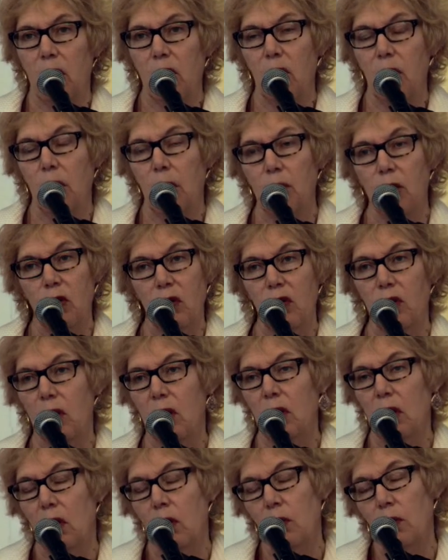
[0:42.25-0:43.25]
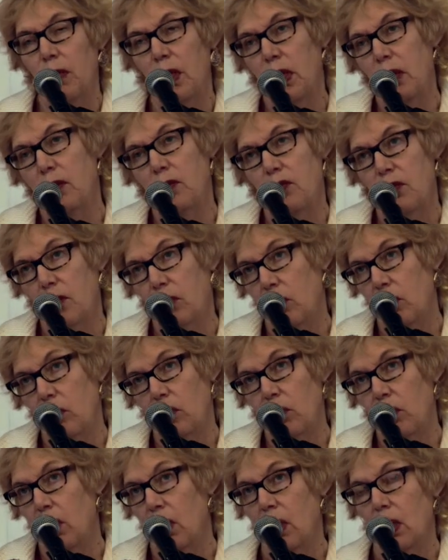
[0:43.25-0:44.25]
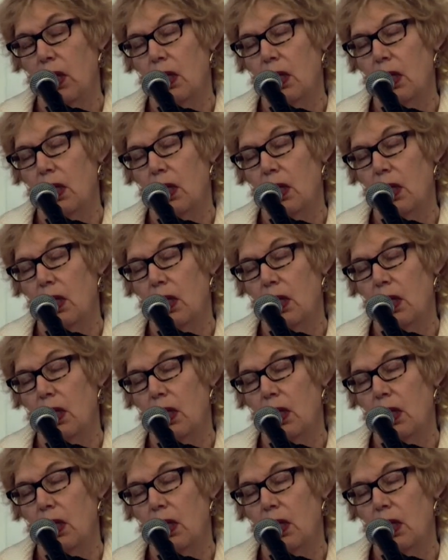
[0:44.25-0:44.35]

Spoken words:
So I'm just going to read you